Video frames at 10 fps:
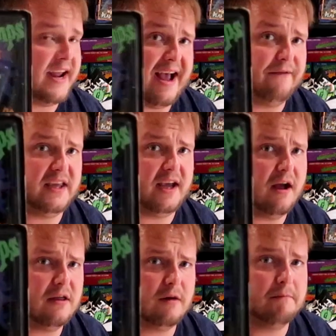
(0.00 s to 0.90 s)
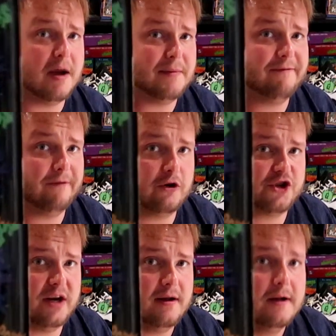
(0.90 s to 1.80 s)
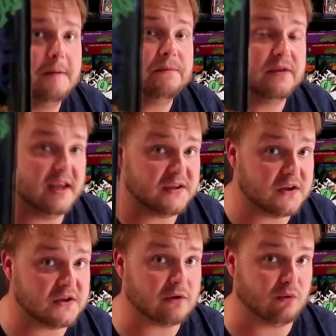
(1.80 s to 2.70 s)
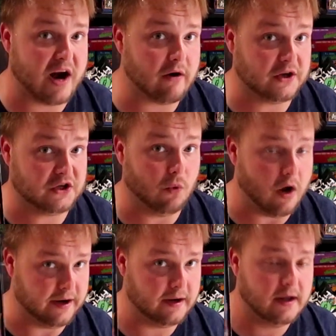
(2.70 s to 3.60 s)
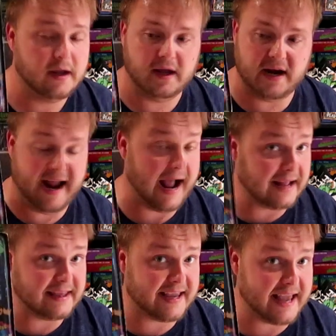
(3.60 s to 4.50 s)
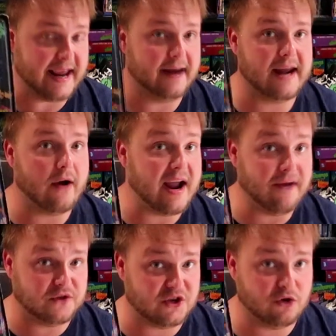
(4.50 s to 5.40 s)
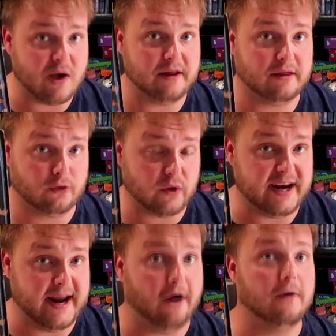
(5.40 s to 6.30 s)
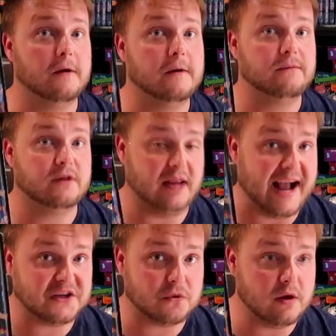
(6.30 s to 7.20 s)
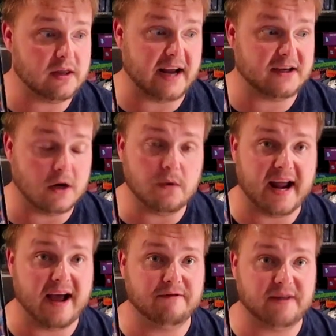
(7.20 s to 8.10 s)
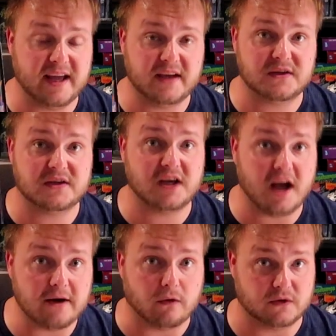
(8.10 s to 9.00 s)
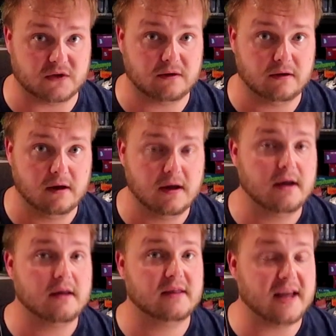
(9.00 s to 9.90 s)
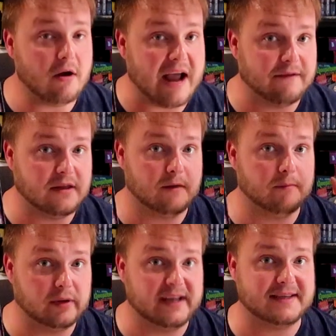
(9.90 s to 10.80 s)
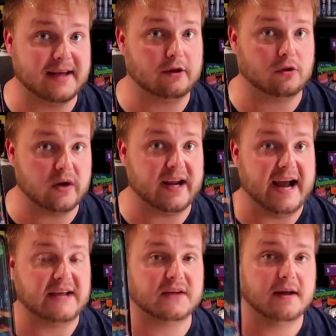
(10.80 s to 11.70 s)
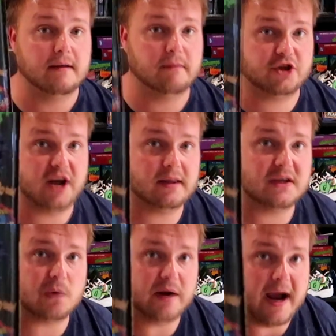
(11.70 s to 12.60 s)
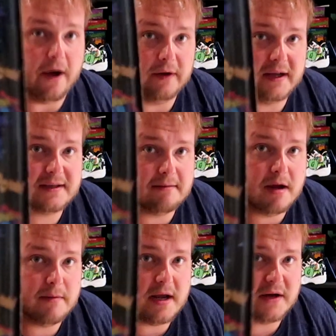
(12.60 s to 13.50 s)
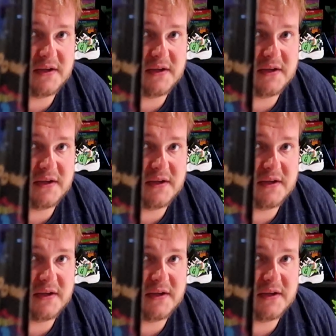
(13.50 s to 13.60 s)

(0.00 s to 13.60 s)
have the other mummy version, this is the rarest one, and I had to get it. Now, I have two out of three now. The last one that I don't have is Cuddles. Then I'll have the complete set of three, guys. But check this one out. It's the mummy on a